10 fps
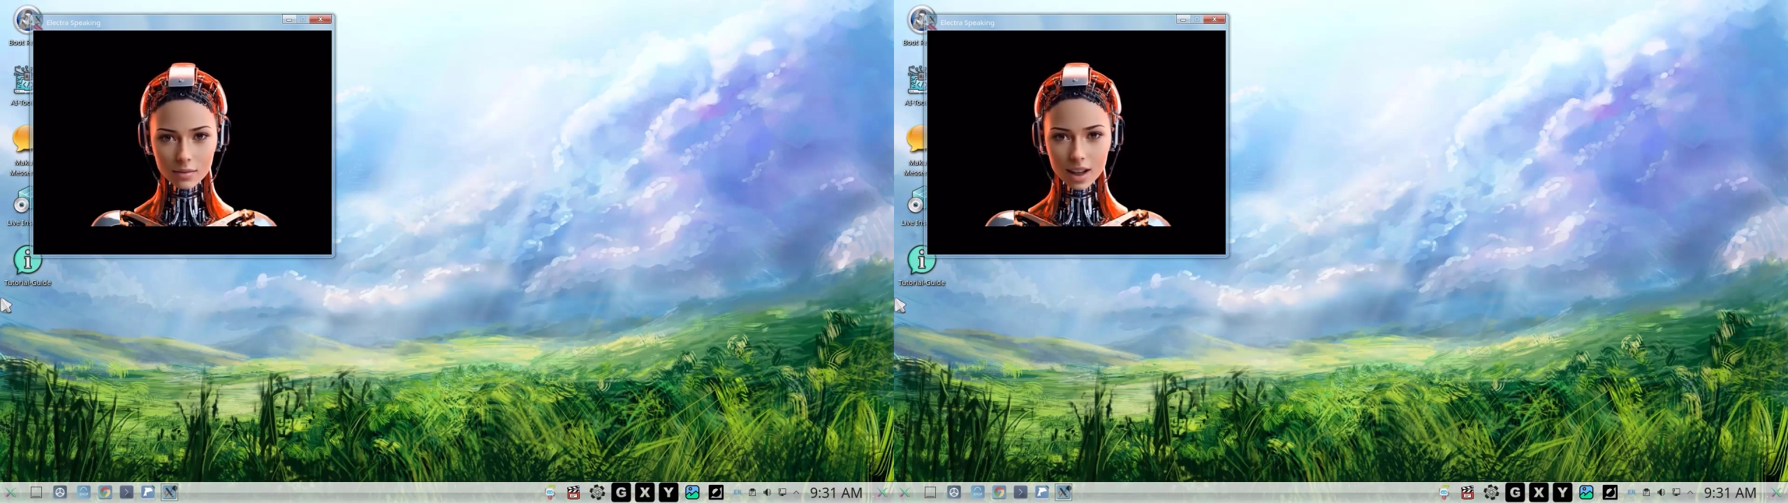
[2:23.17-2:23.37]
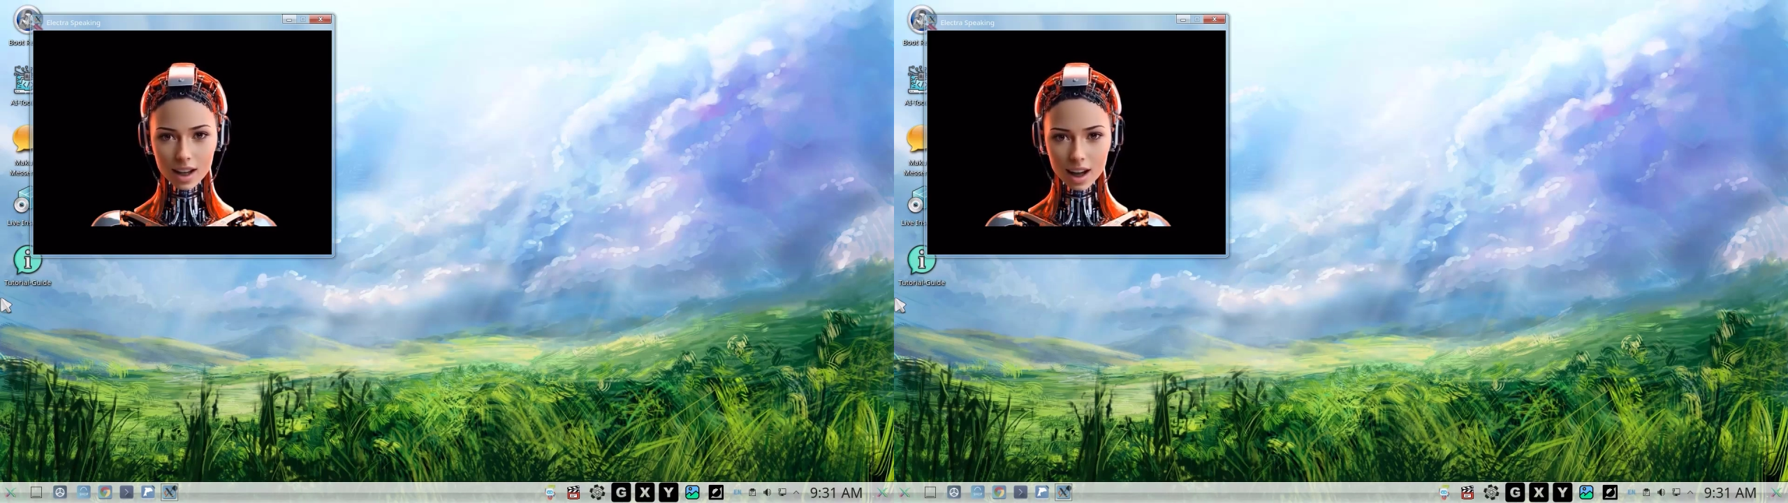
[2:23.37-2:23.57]

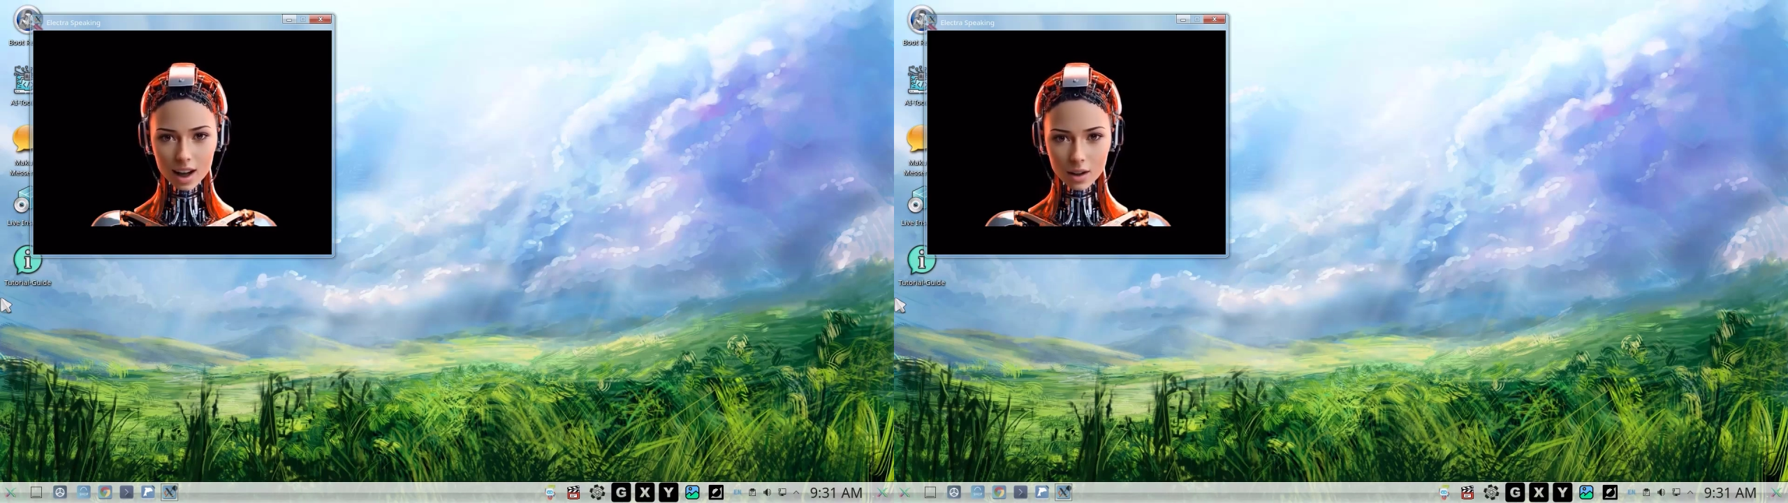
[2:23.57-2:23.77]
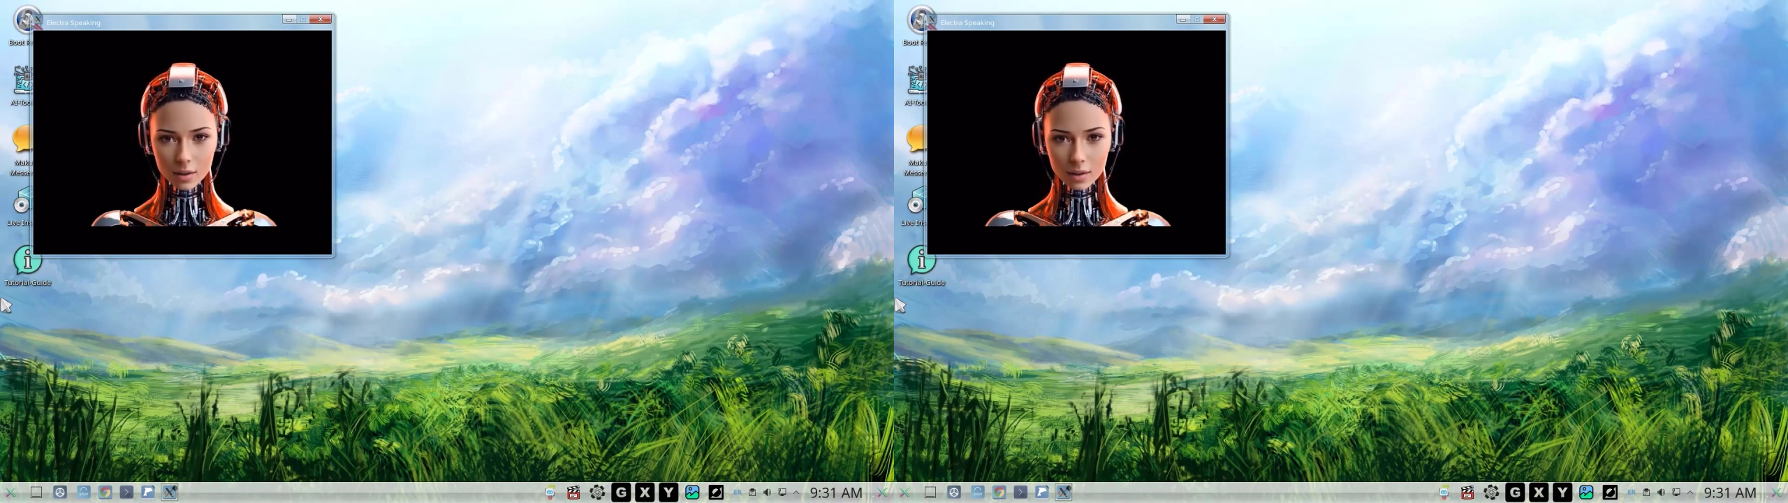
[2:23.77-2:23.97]
Who
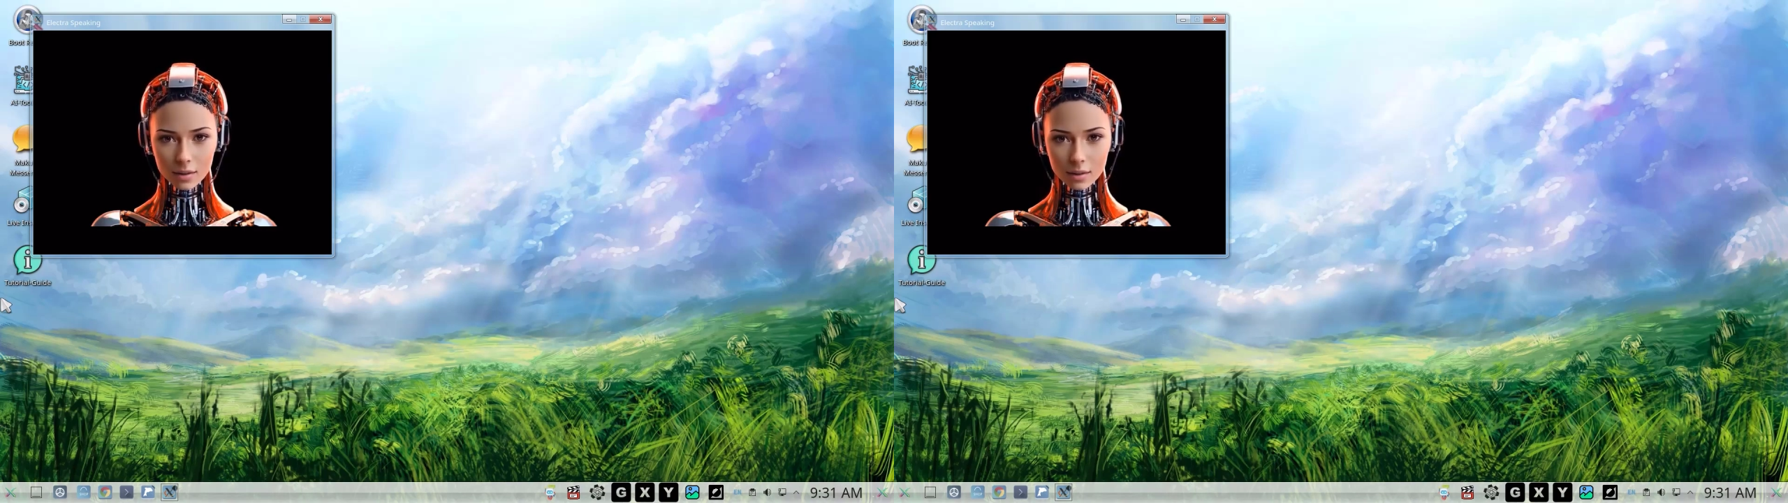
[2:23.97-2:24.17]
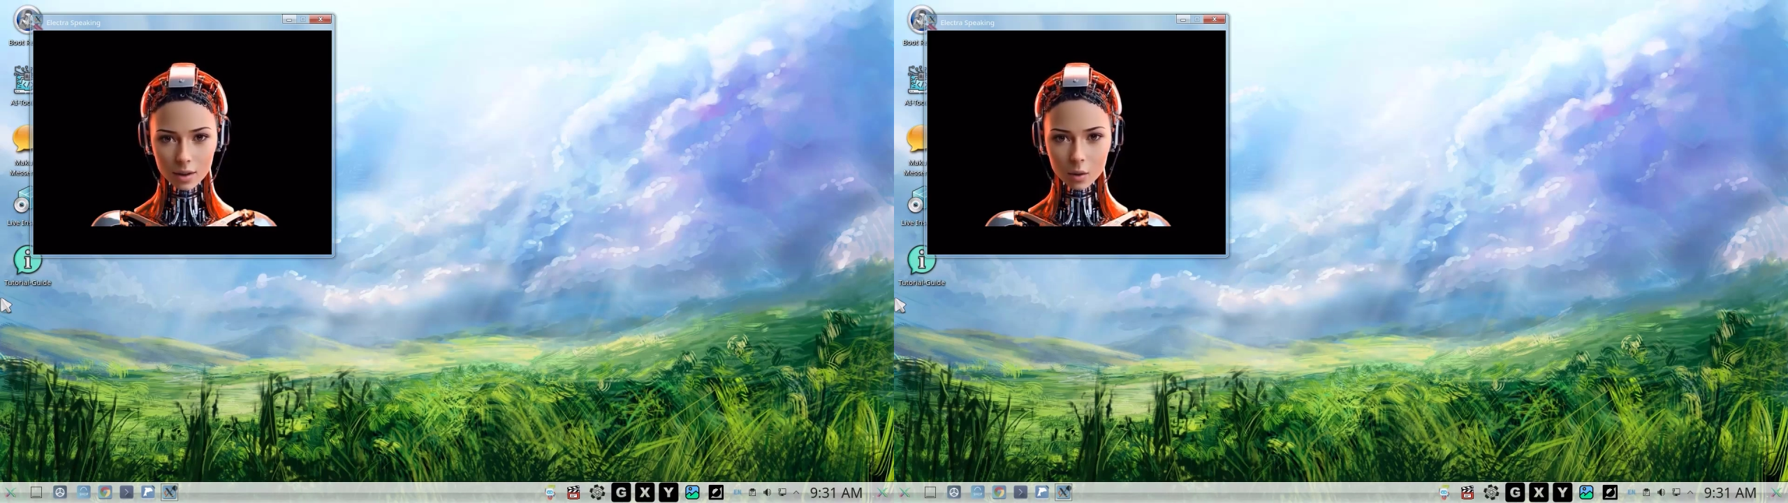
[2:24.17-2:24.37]
knew
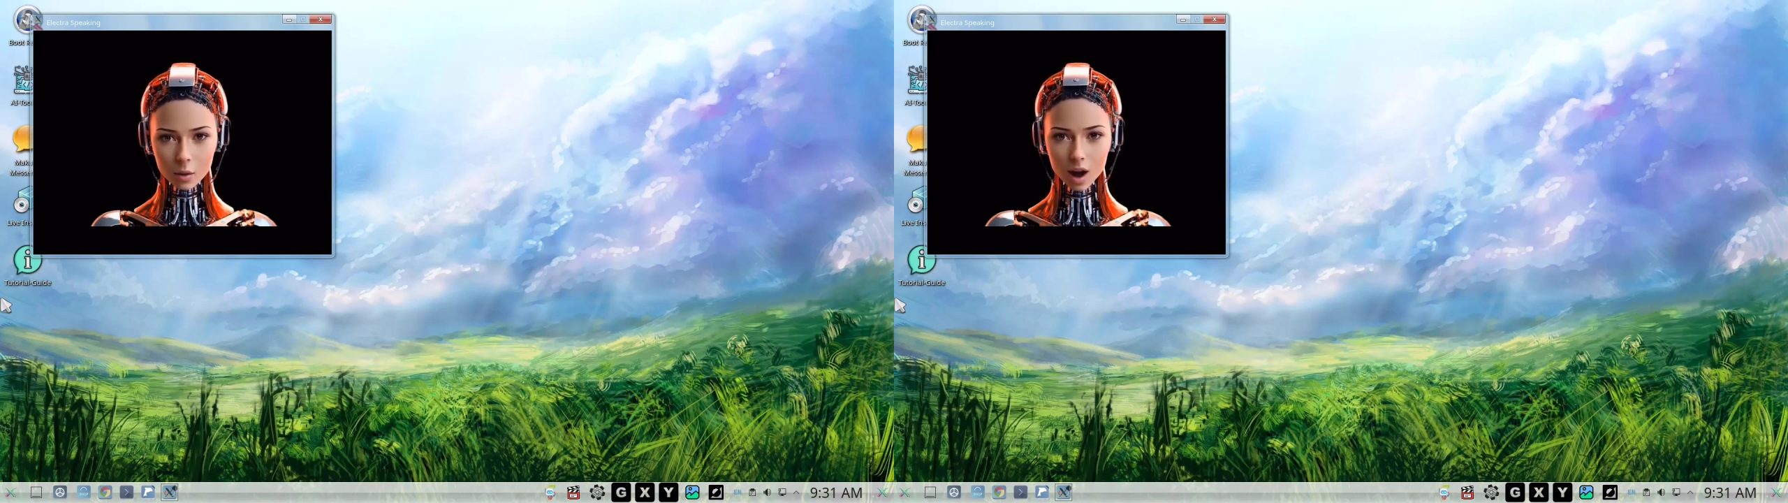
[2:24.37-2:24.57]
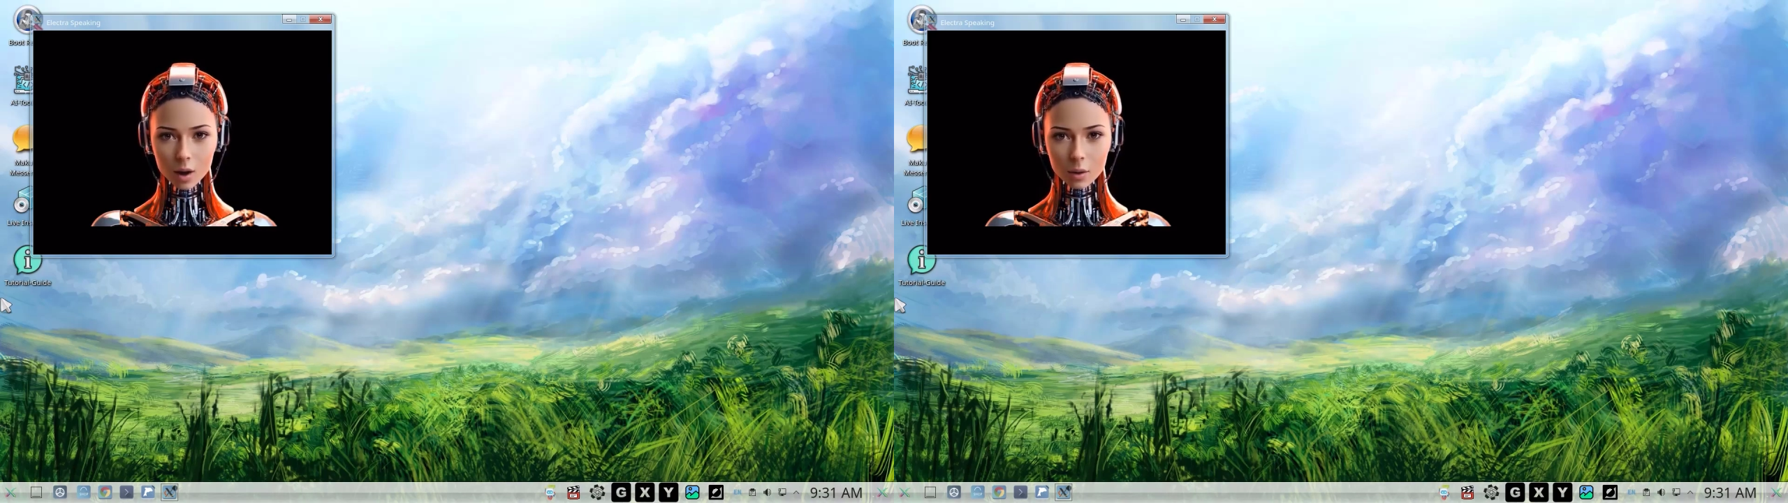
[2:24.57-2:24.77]
space travel
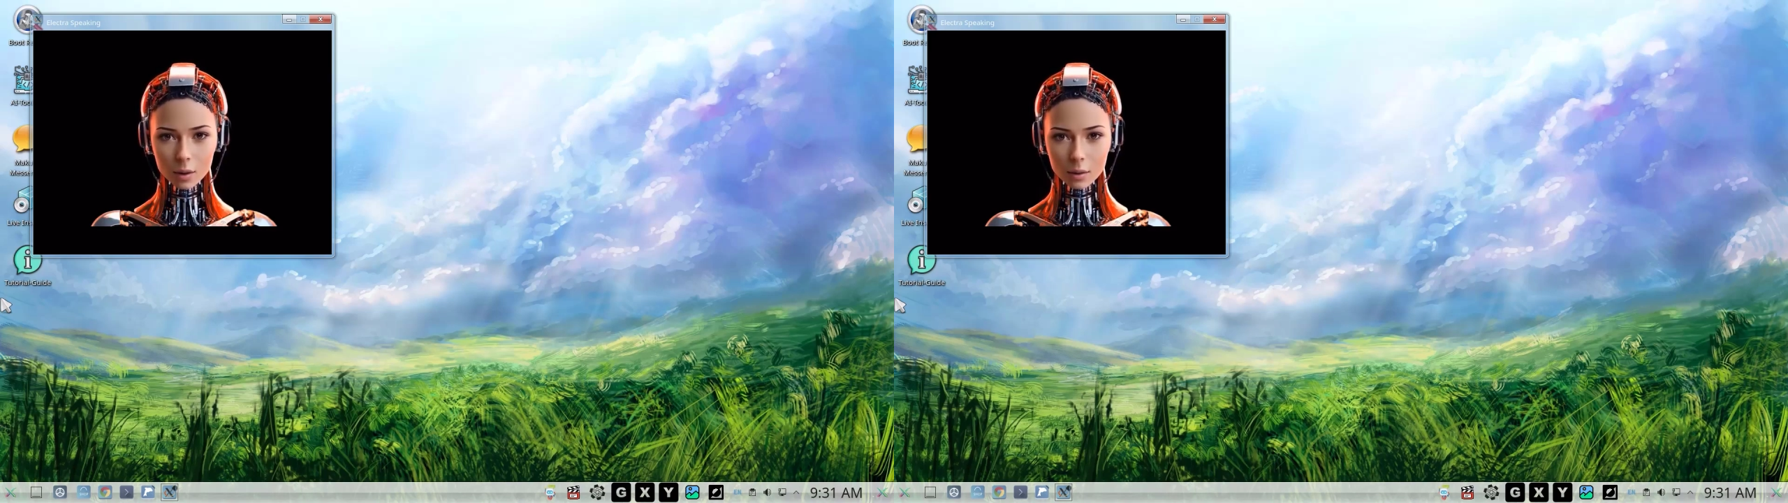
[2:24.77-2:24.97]
came with a